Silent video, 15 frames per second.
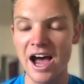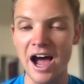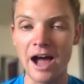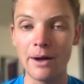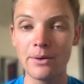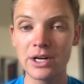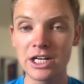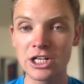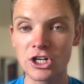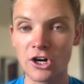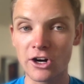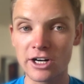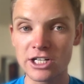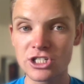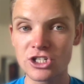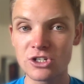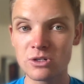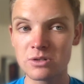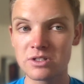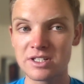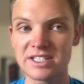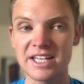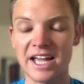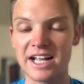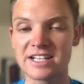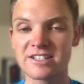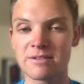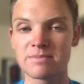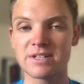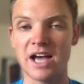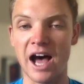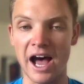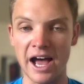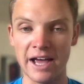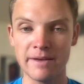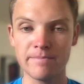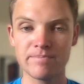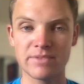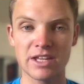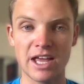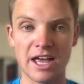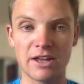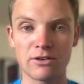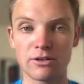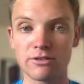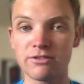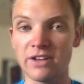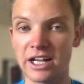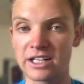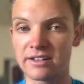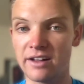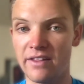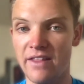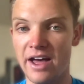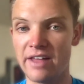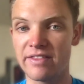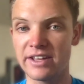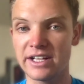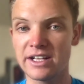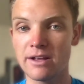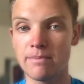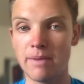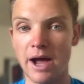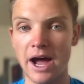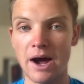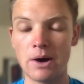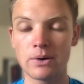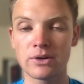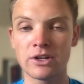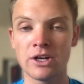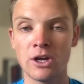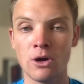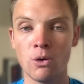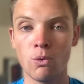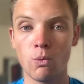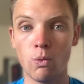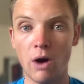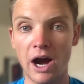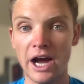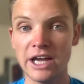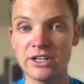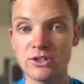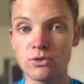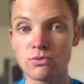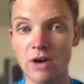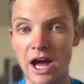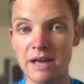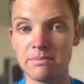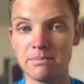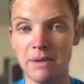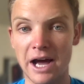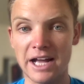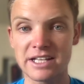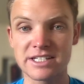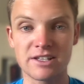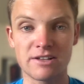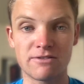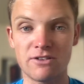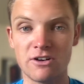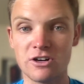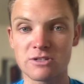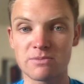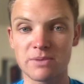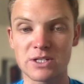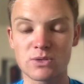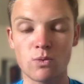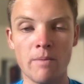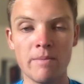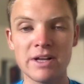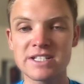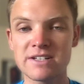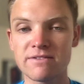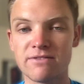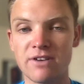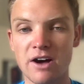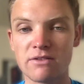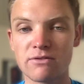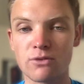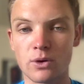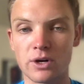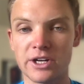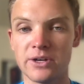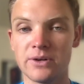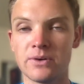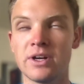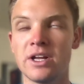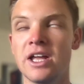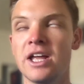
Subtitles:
I would encourage you to take some time and reflect on that. Think about why you ride bikes in the first place. What makes it fun for you?